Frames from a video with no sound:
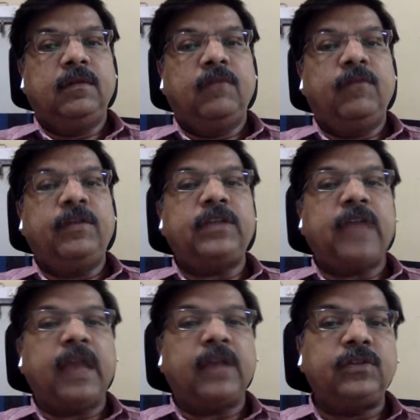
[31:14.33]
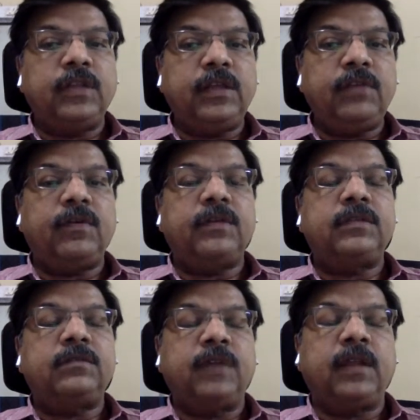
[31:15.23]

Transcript: which actually was